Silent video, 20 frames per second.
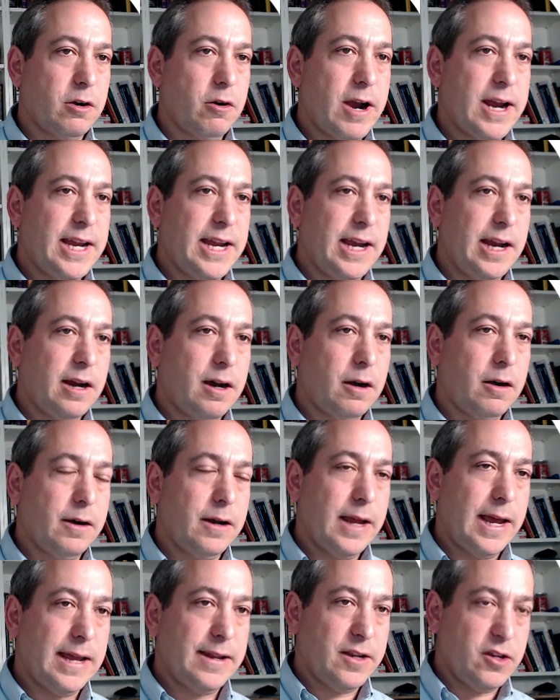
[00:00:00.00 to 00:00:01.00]
right here.
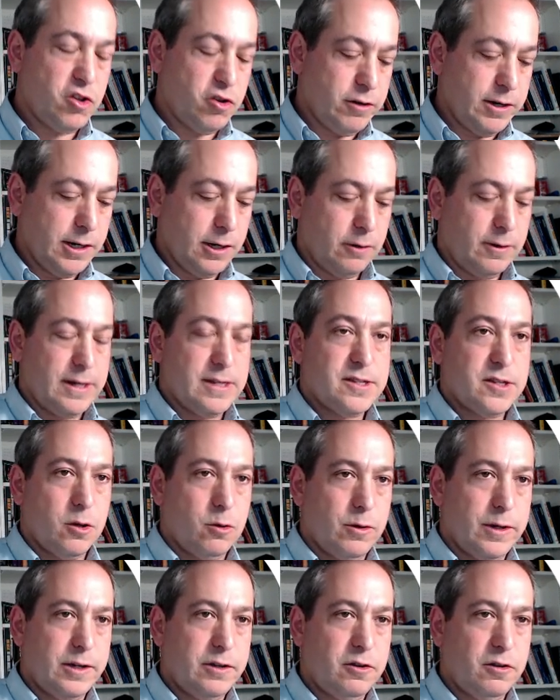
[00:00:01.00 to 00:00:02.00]
And the trigger is
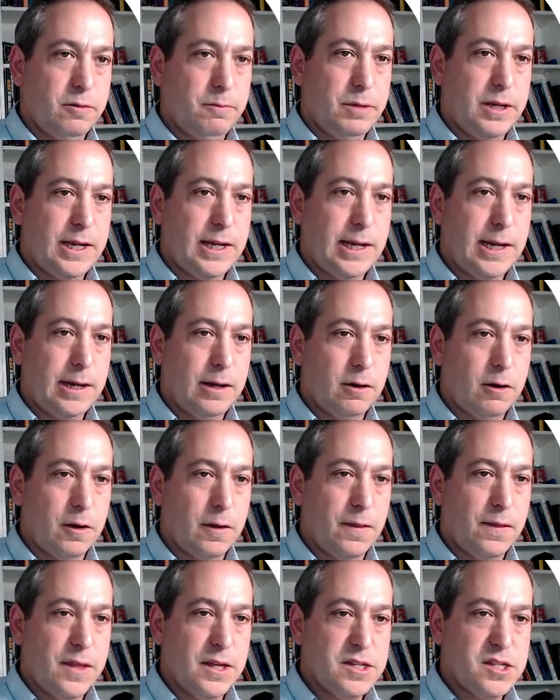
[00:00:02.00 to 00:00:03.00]
going to be
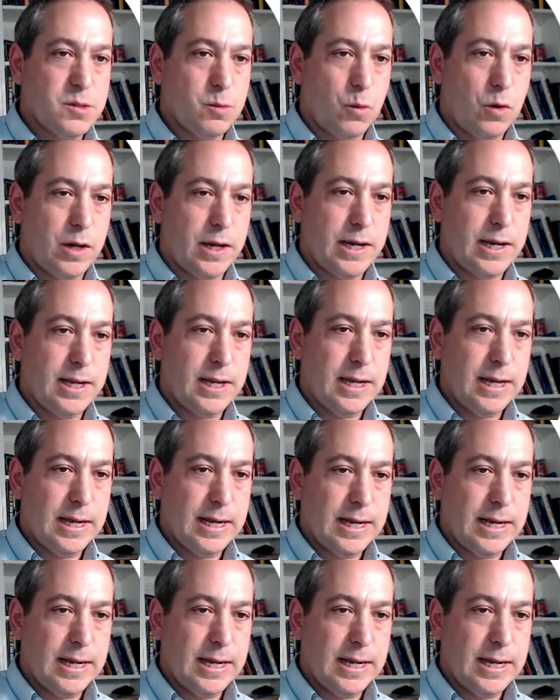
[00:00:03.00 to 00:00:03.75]
on this one.